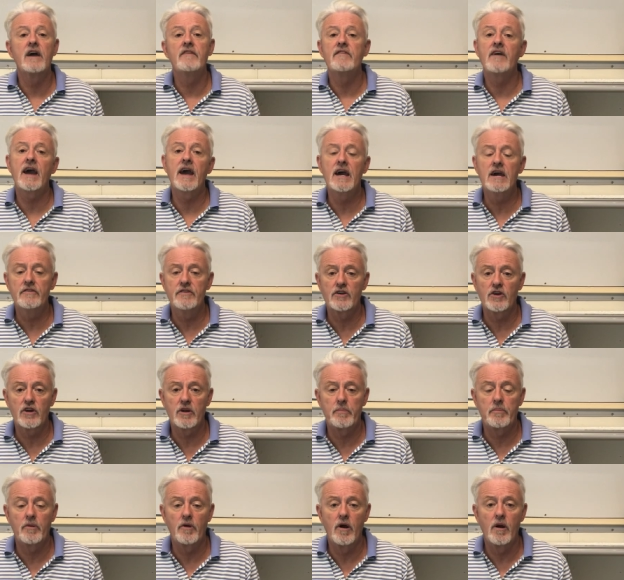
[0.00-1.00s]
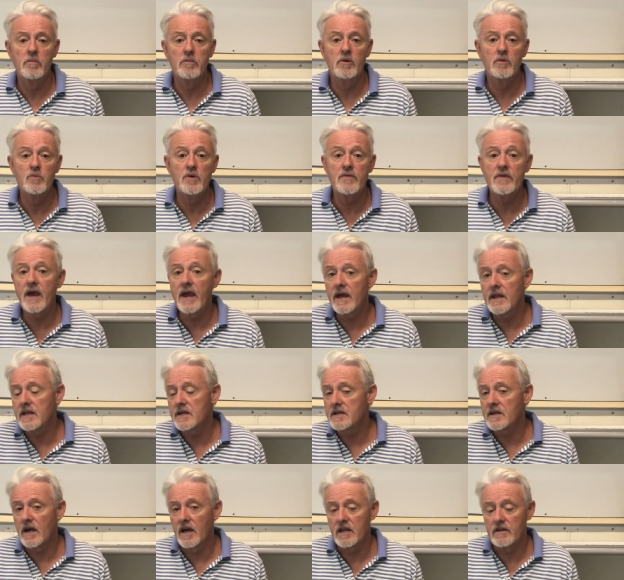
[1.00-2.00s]
I've ever got a problem with
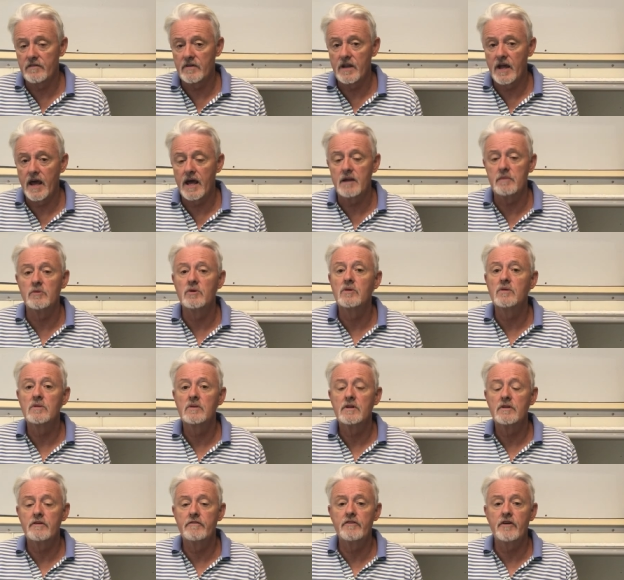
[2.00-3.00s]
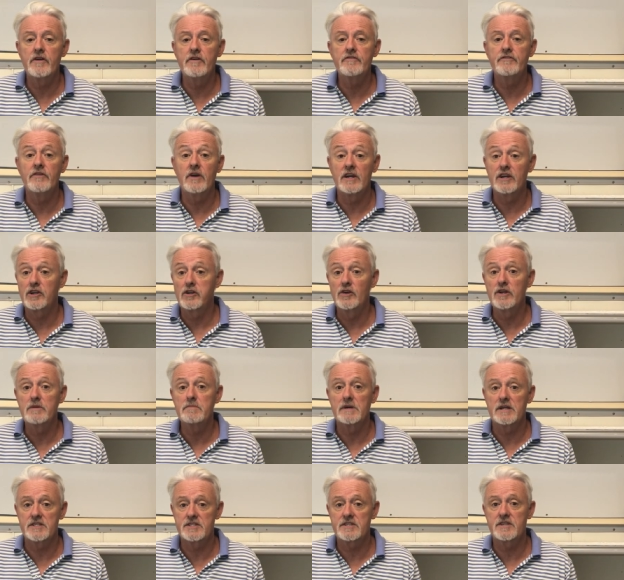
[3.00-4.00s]
any kind of an animal, the very, including
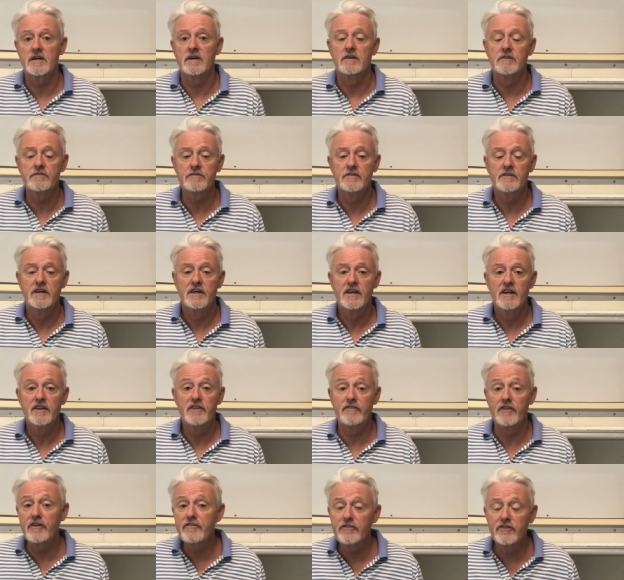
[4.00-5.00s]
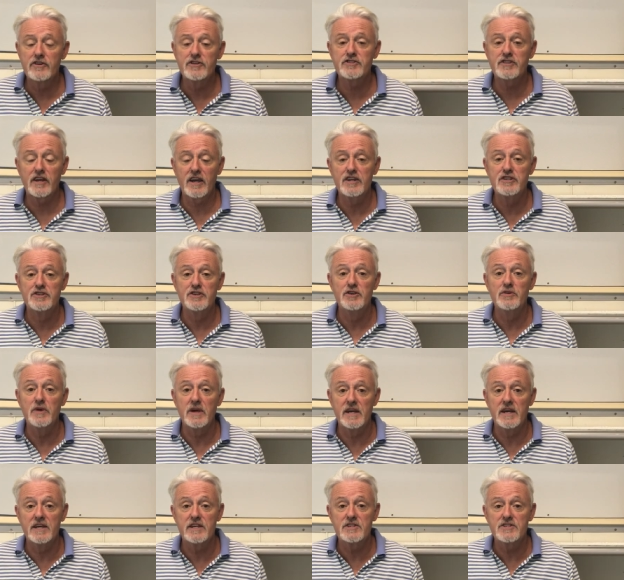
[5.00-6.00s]
myself, the very first thing I do
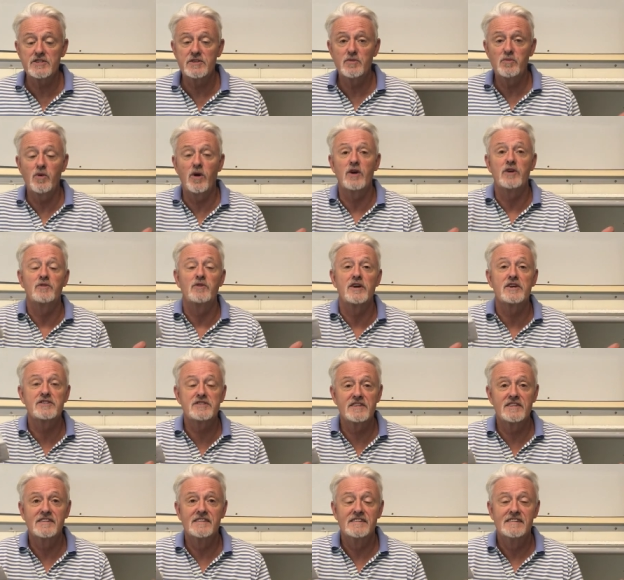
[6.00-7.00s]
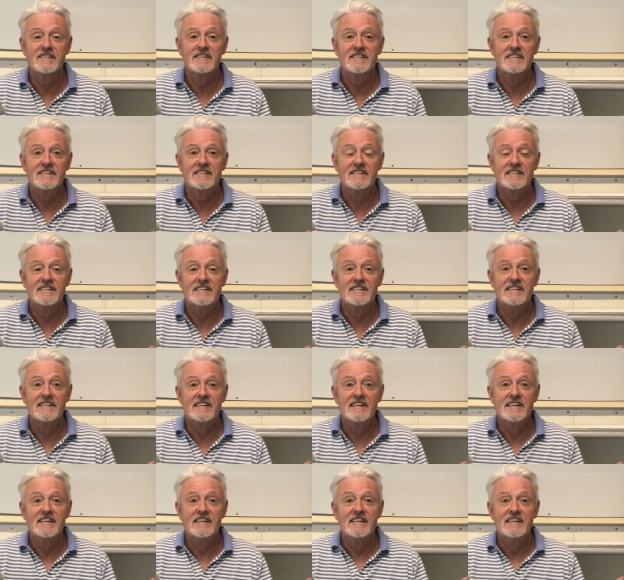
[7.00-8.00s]
is what, Ross? Take a
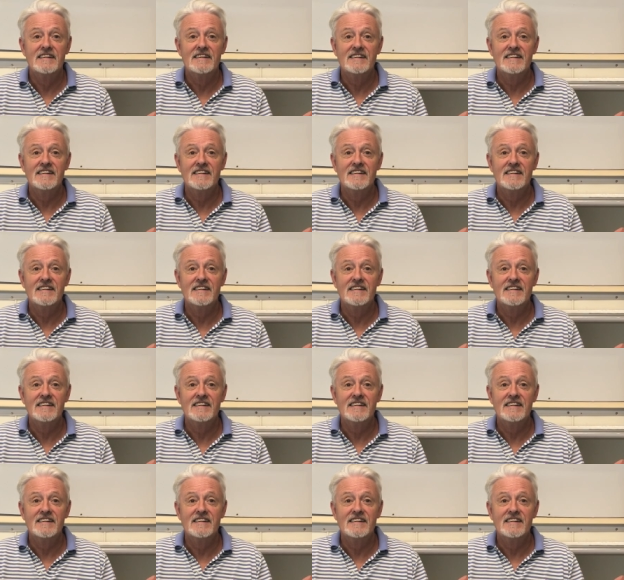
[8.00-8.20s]
bath.